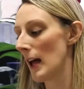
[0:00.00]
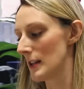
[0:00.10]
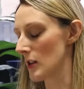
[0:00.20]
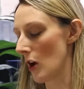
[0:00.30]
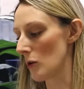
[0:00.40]

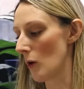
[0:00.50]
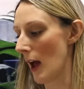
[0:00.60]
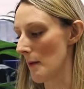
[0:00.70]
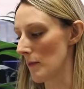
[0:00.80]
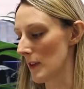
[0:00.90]
So
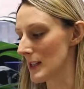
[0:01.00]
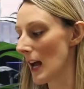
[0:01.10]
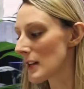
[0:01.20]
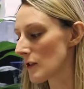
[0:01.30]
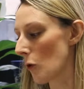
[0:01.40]
the
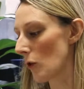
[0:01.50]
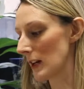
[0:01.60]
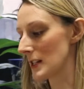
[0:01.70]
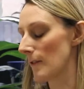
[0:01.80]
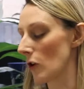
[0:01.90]
signs of organ
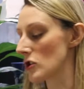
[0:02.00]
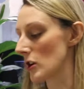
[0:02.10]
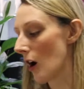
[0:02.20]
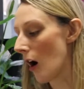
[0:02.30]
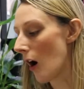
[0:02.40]

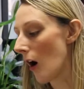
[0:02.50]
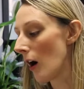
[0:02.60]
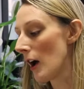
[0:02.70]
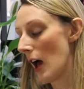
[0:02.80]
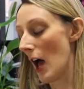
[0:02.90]
dysfunction
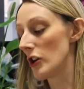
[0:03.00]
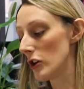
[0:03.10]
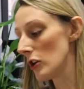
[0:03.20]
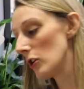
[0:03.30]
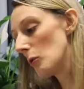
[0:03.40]
are a
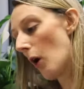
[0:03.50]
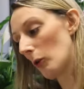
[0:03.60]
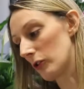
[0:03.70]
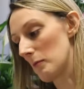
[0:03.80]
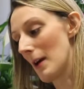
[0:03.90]
new
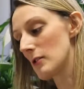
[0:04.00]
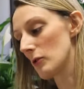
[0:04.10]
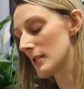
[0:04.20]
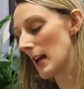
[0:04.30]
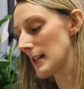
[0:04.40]
altered mental
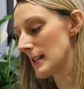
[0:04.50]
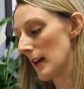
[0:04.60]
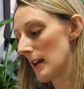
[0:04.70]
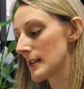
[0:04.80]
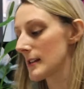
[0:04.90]

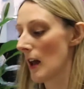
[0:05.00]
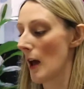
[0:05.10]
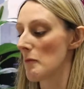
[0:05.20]
status,